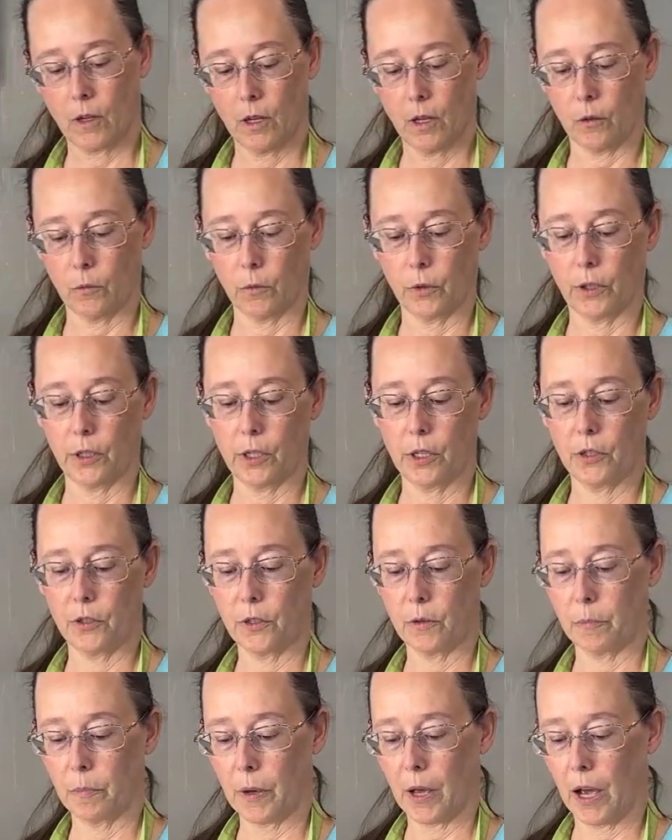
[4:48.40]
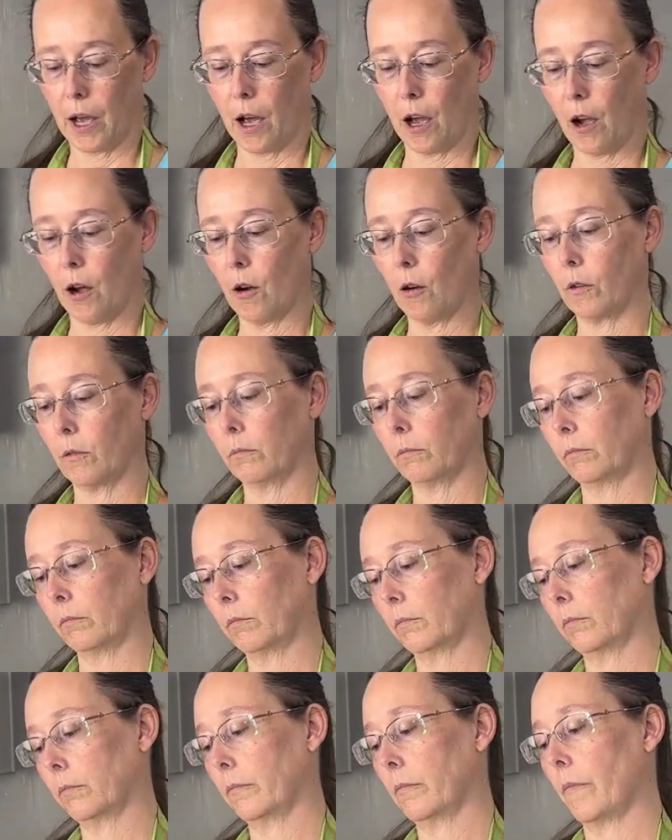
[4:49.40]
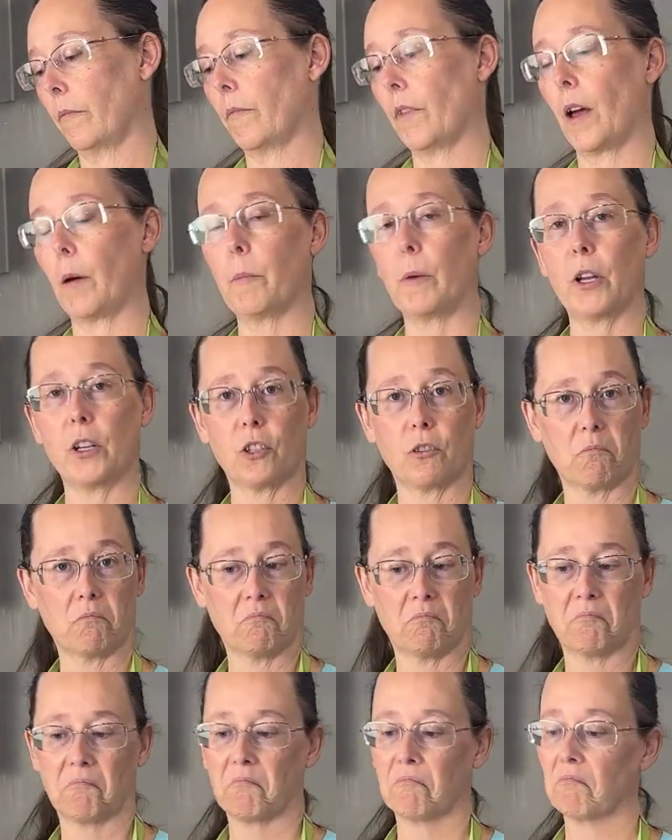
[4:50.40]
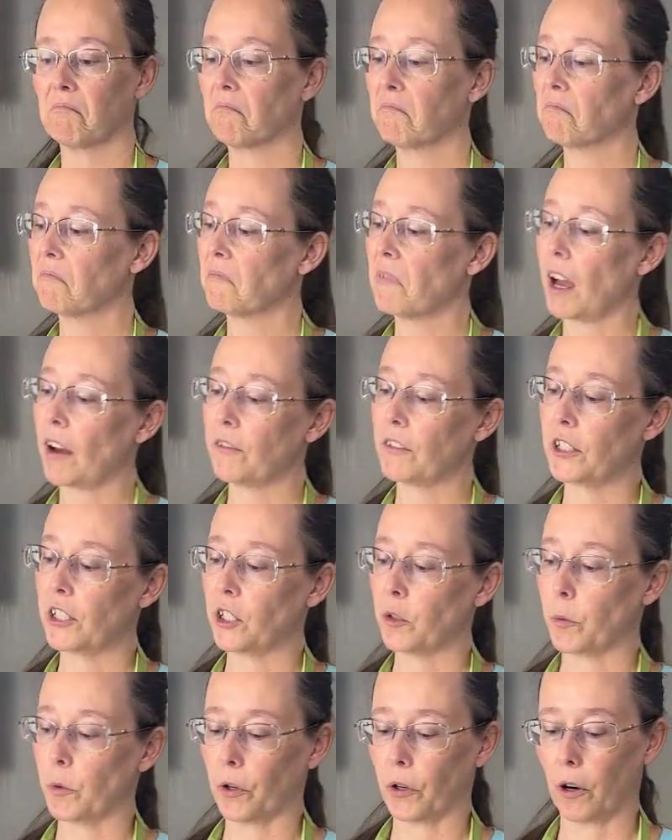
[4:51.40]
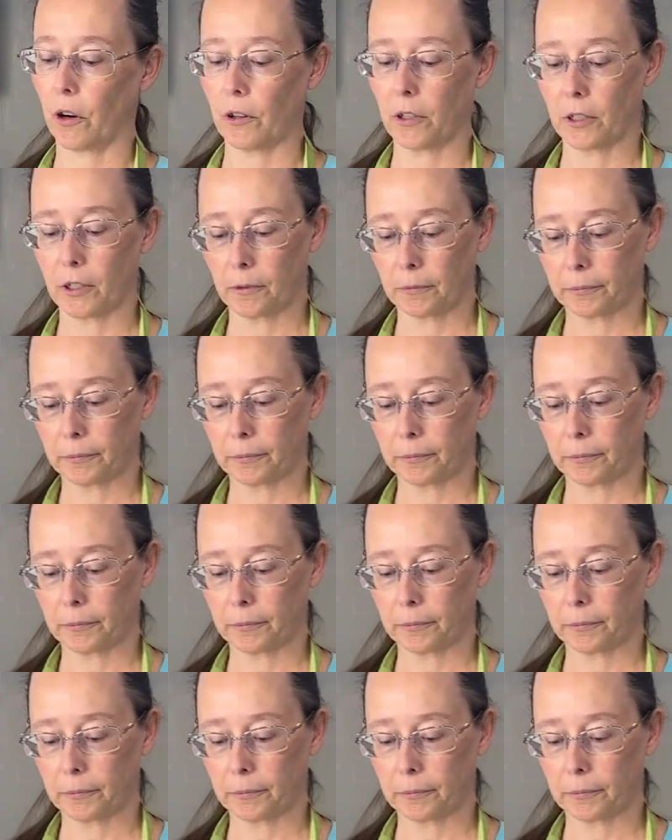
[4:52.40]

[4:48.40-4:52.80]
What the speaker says: And we're going to use about that much, half a teaspoon of garlic.